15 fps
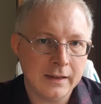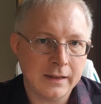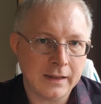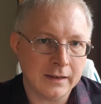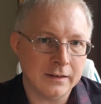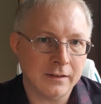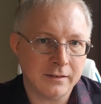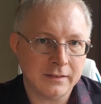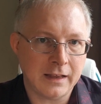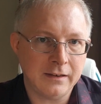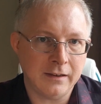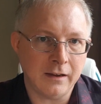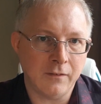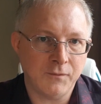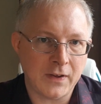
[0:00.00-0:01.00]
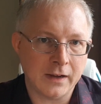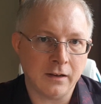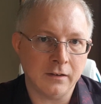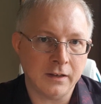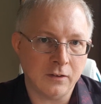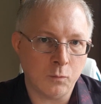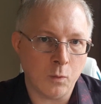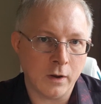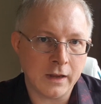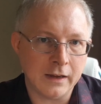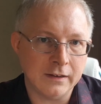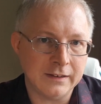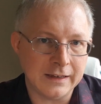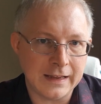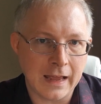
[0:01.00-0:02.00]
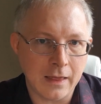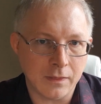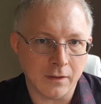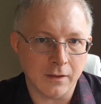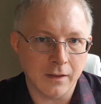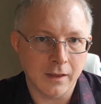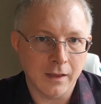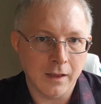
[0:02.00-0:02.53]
kinesthetic faculties working together